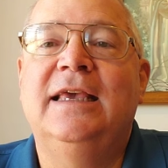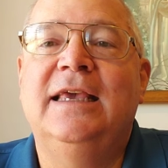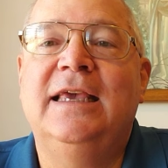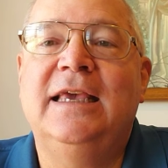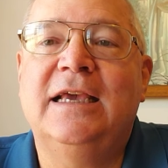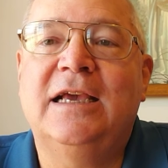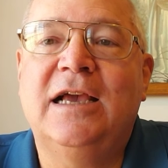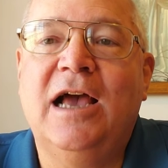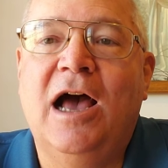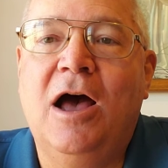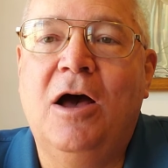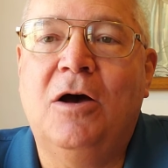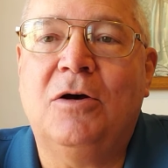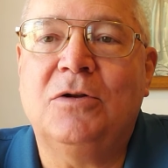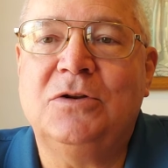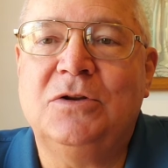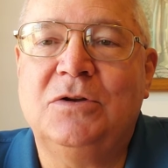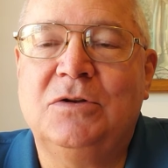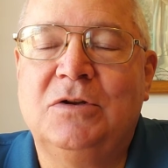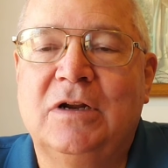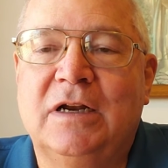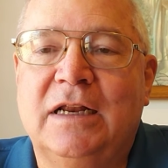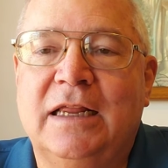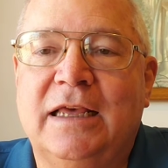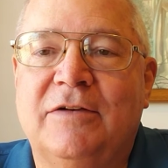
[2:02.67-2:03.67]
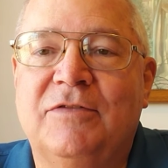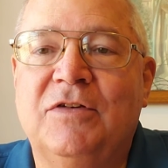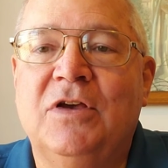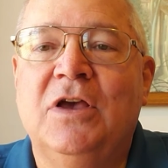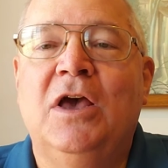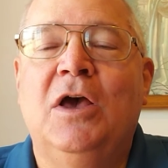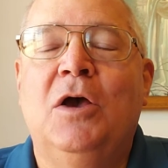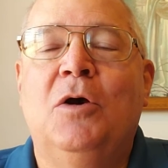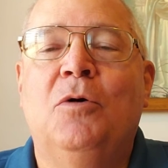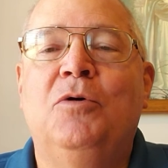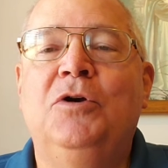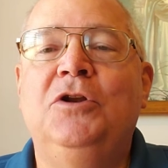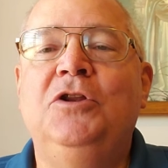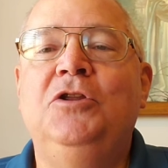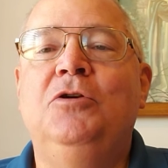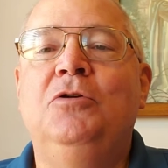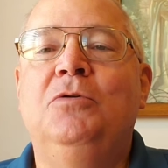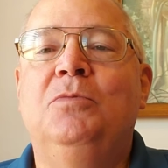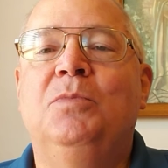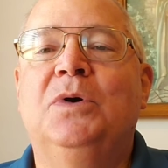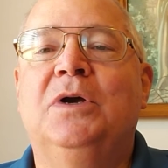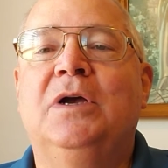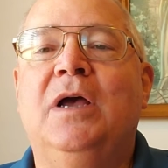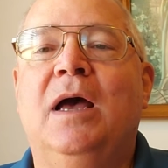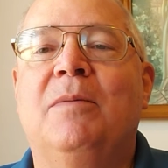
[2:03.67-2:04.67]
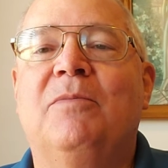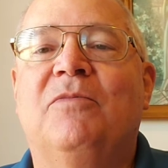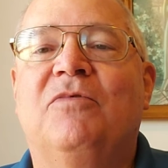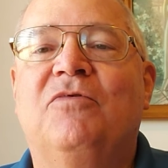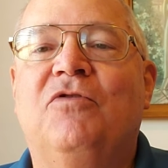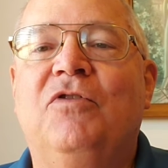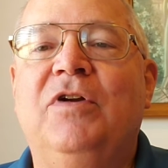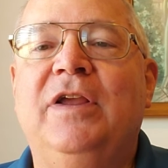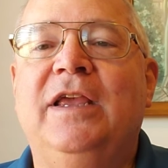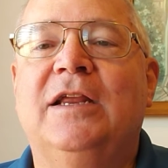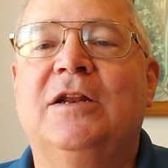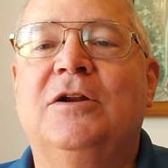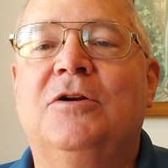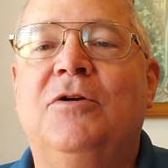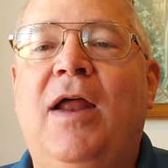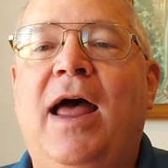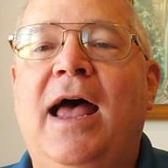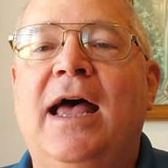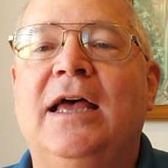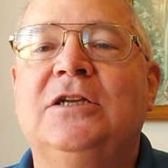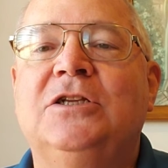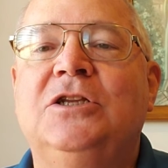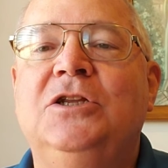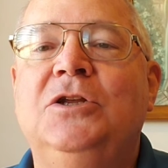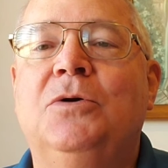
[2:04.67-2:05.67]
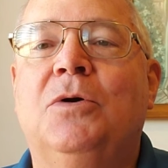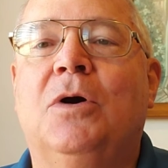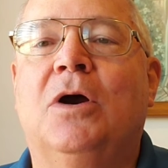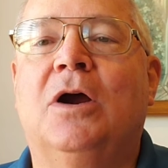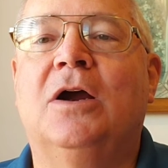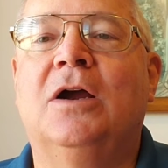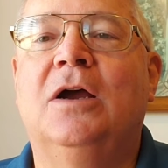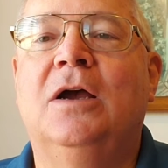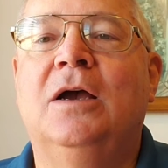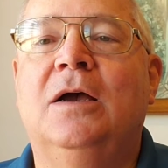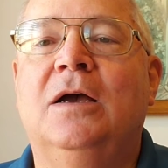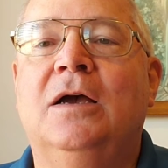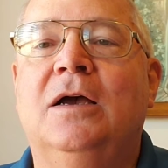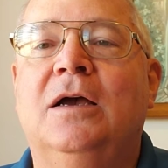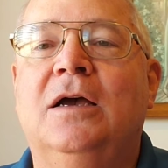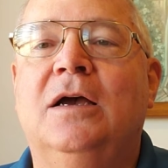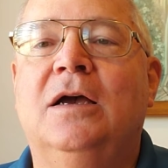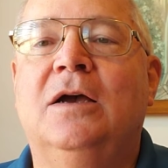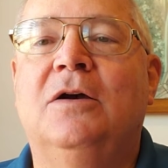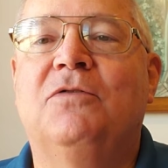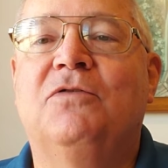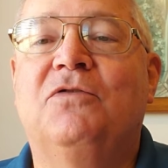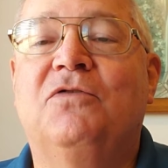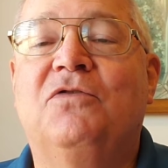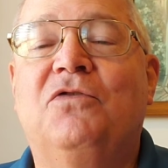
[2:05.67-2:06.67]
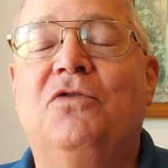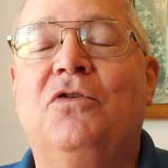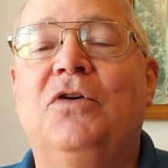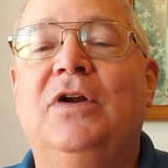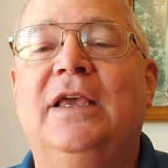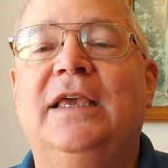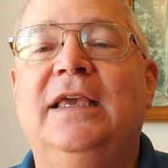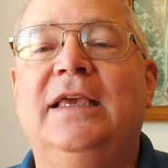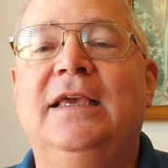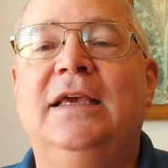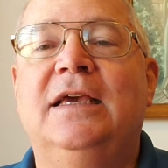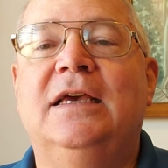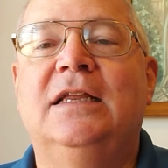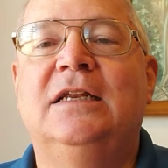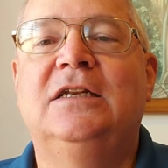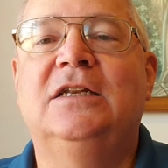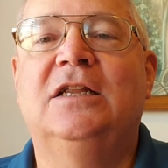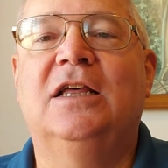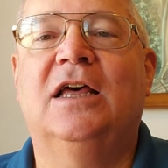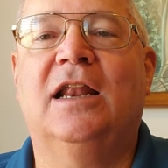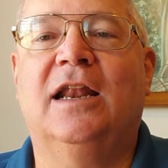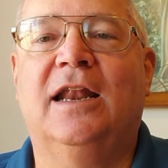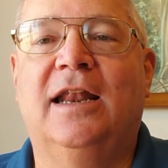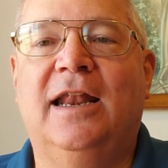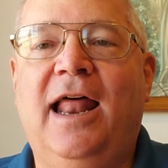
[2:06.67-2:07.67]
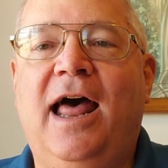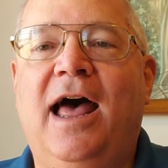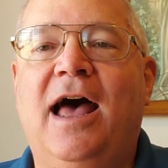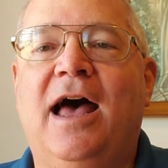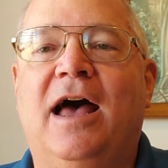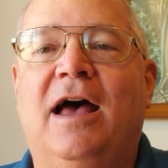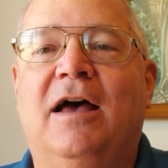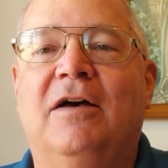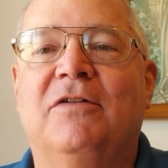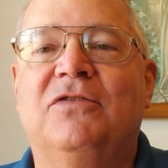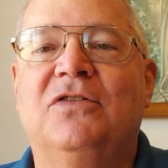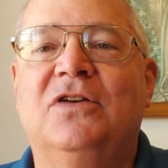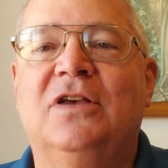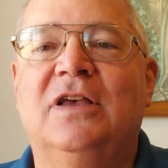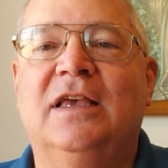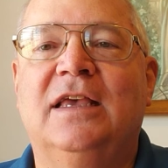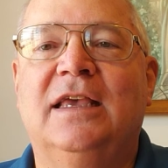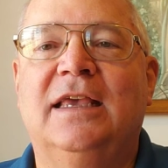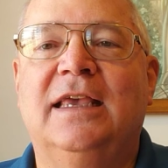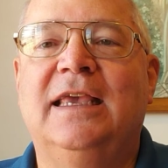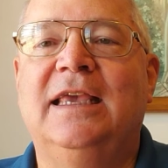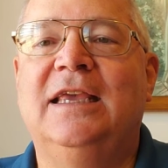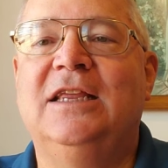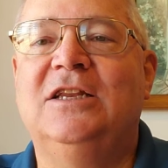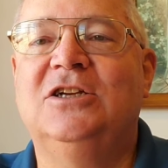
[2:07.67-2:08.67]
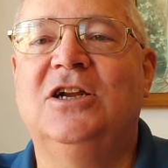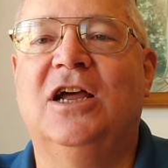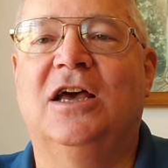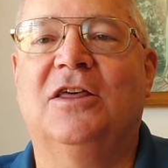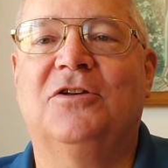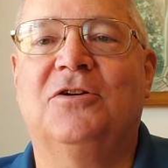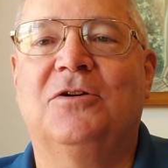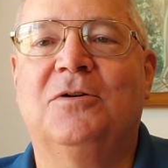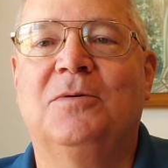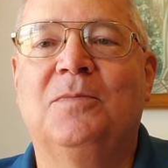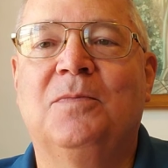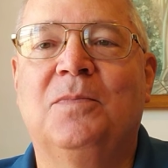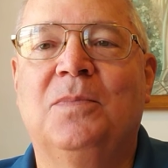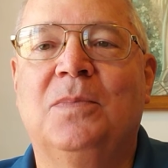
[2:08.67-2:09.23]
he called you to live. When you become free in Christ, you are free to love each other.